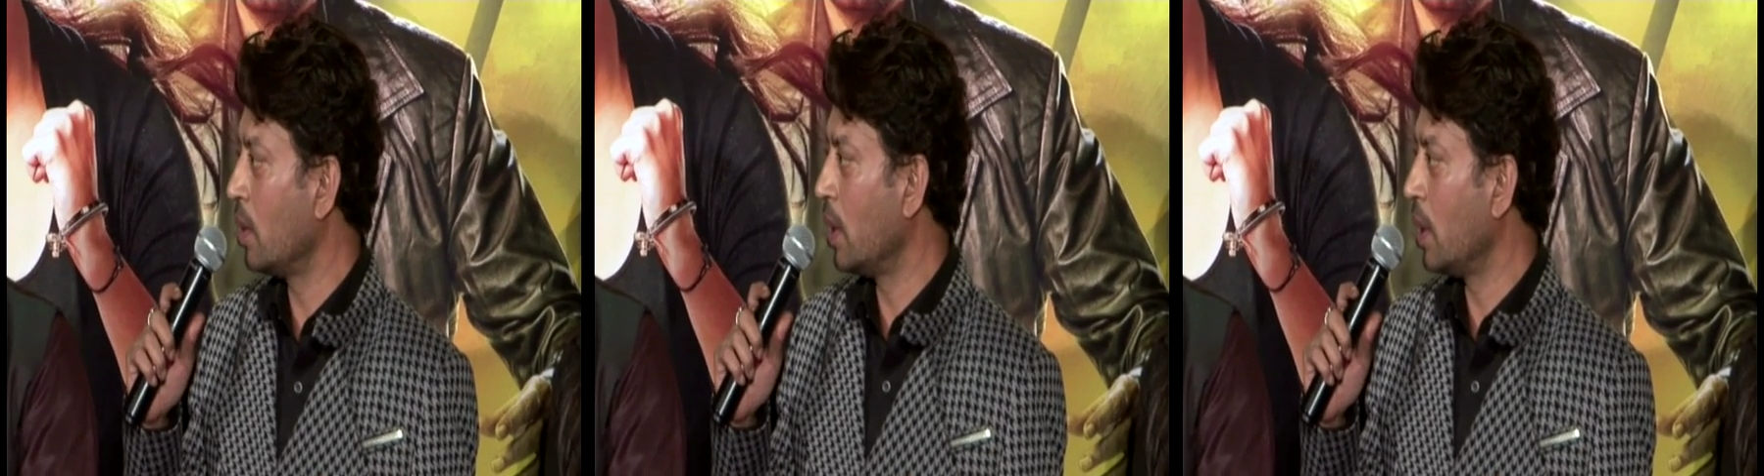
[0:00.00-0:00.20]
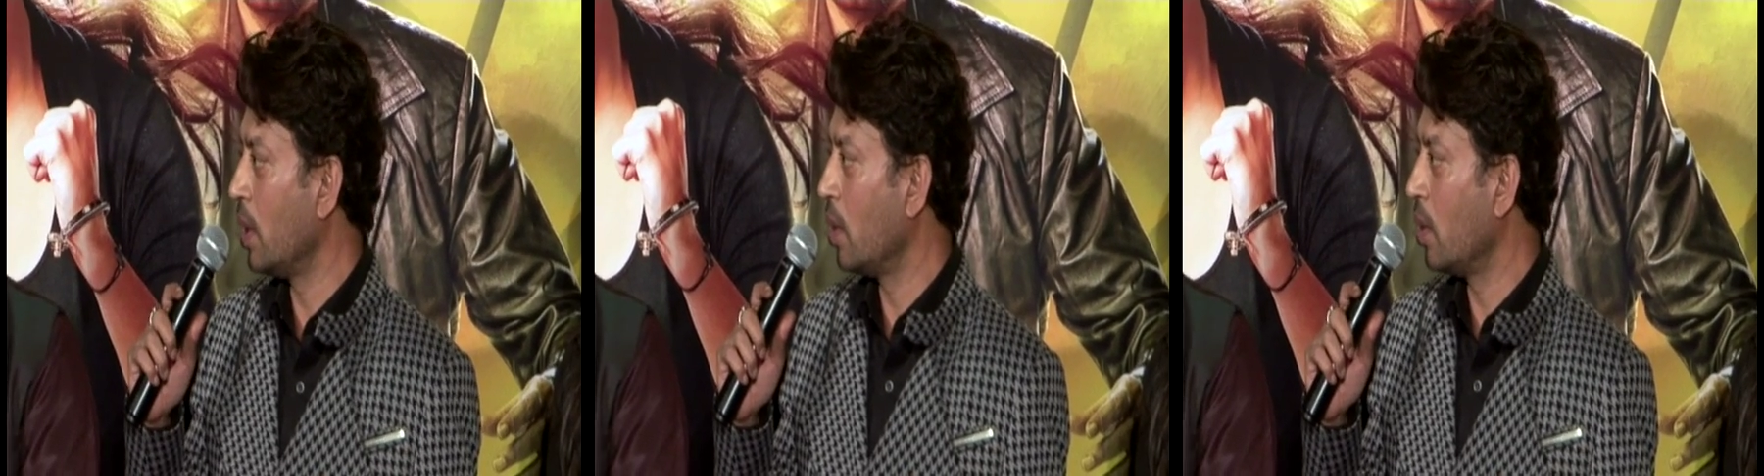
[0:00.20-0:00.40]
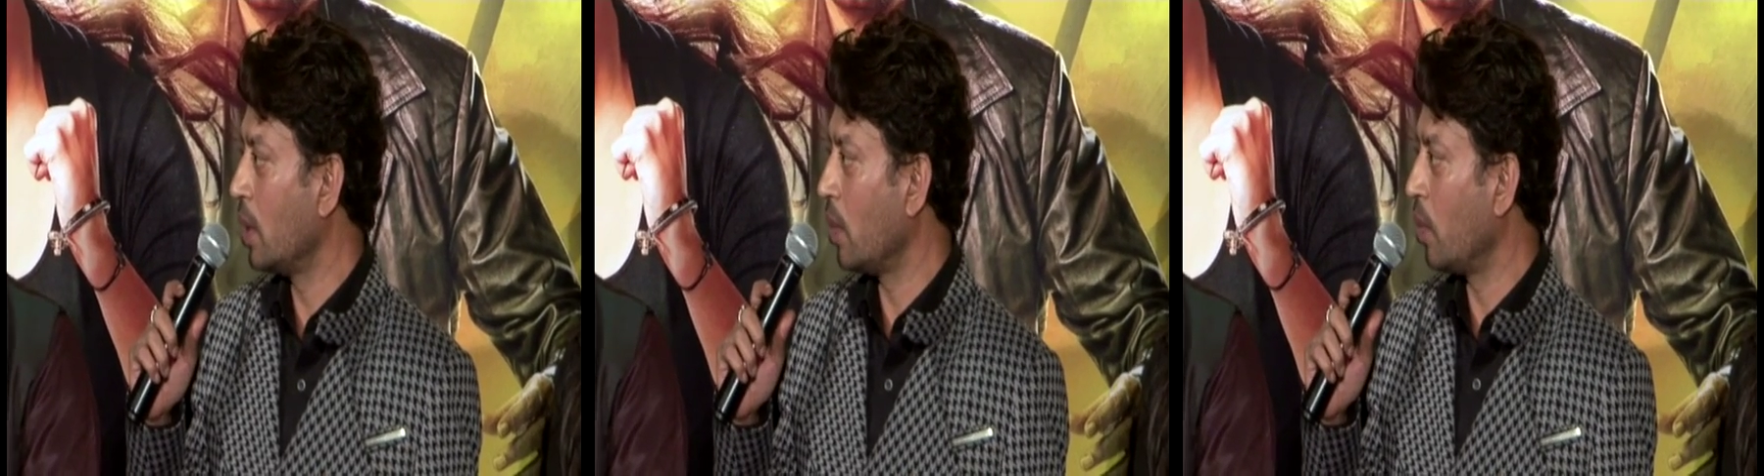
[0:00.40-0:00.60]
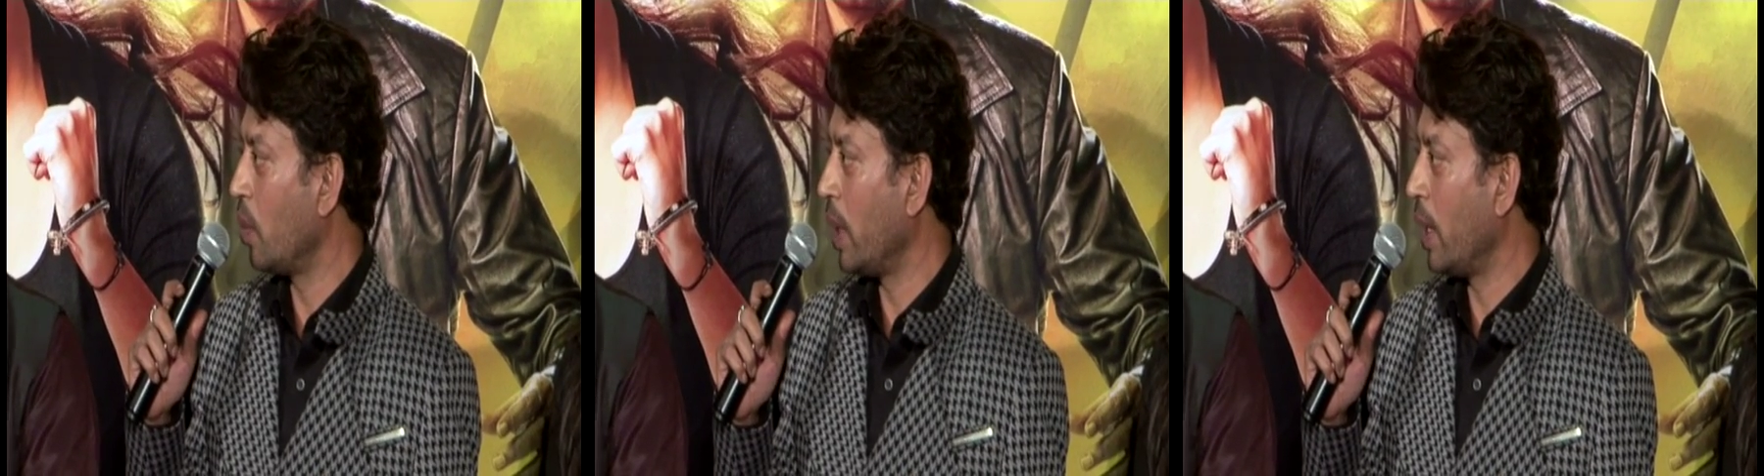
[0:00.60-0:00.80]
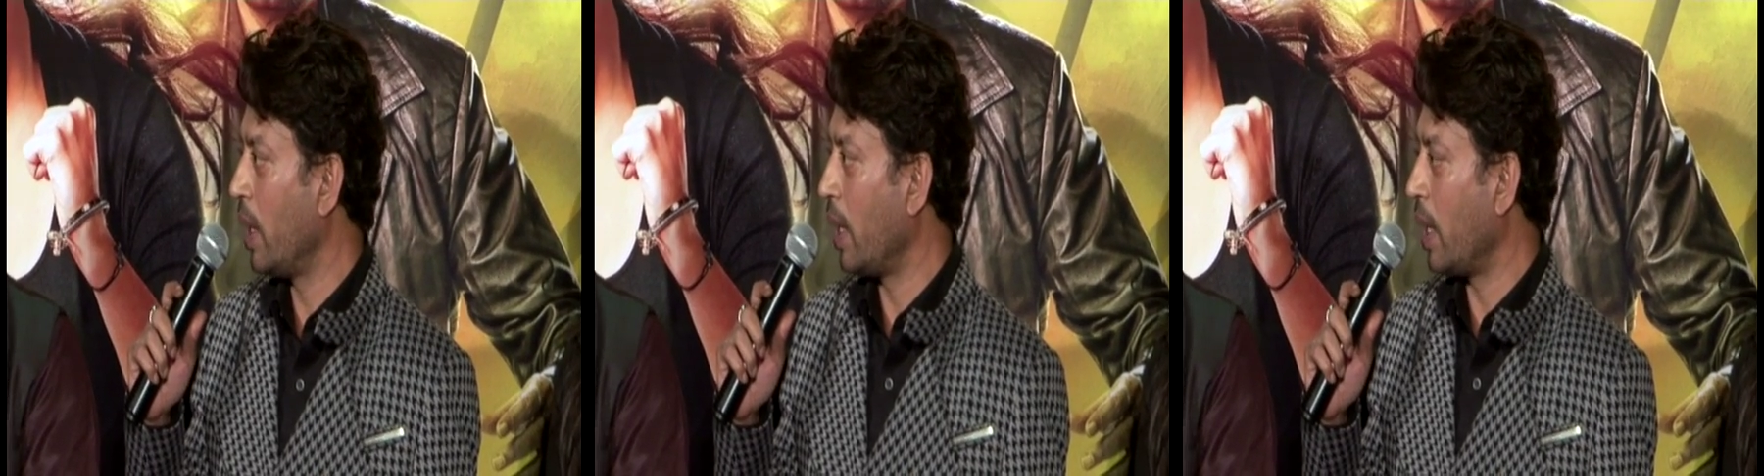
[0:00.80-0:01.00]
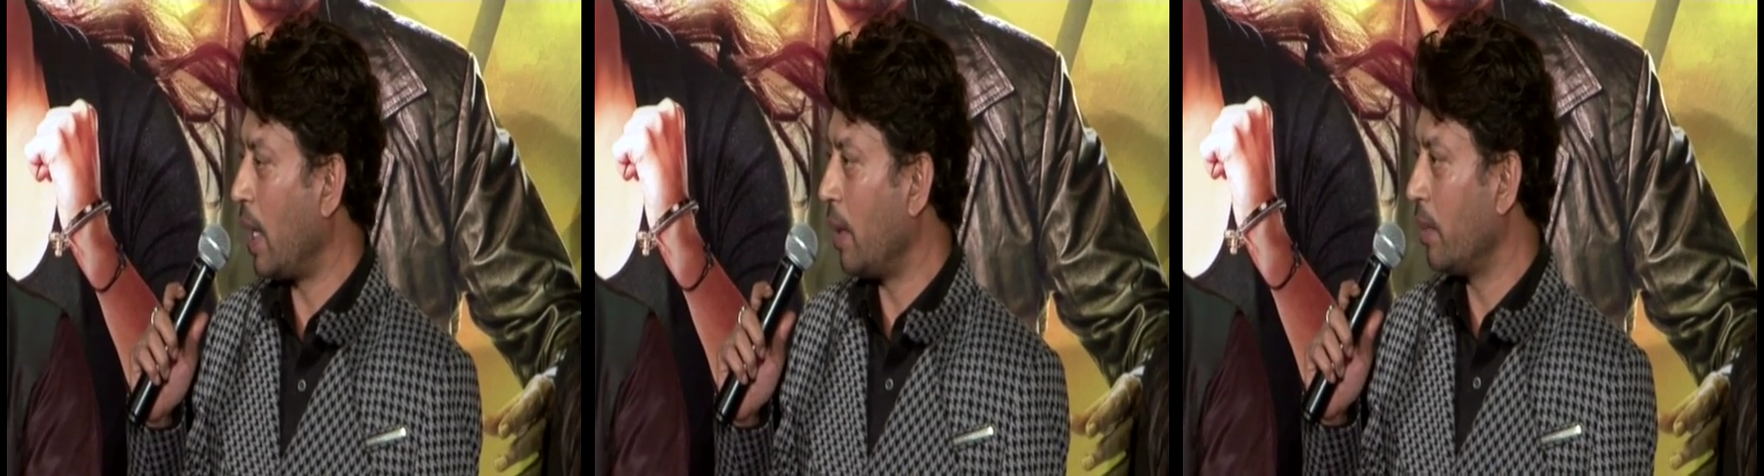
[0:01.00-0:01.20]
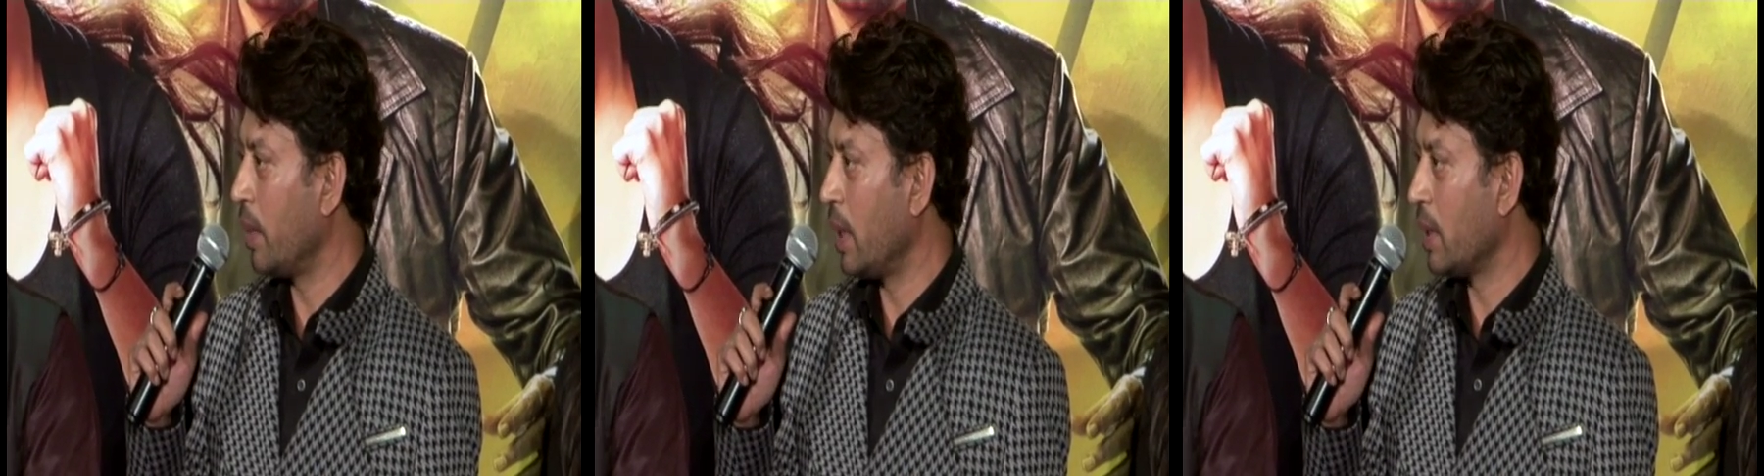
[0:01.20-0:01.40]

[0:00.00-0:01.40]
uh, you know the way uh,